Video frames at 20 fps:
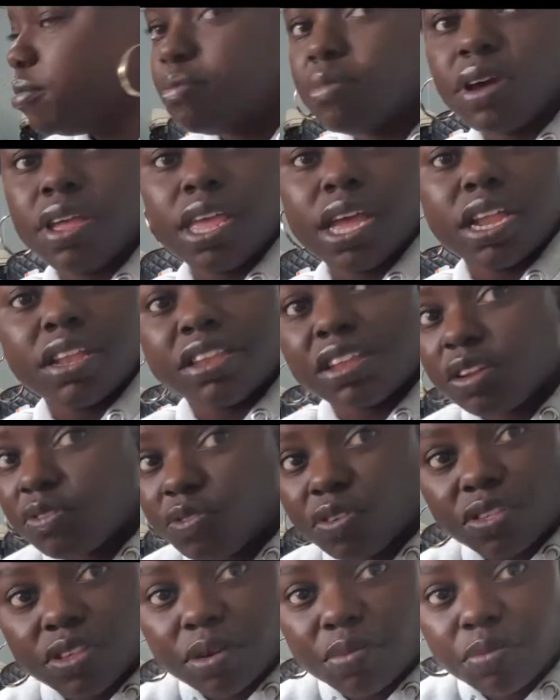But year 10
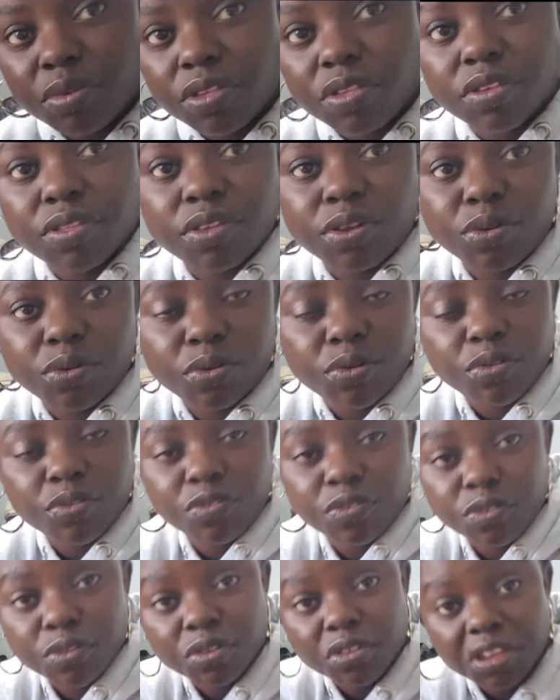for some reason they don't do
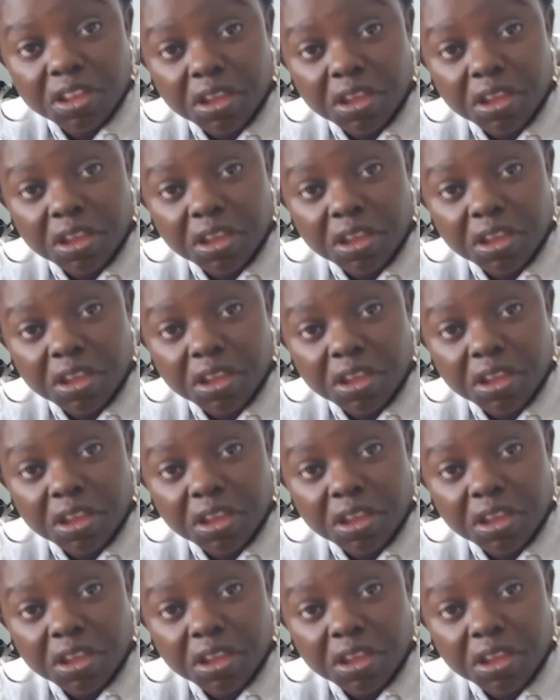food tape.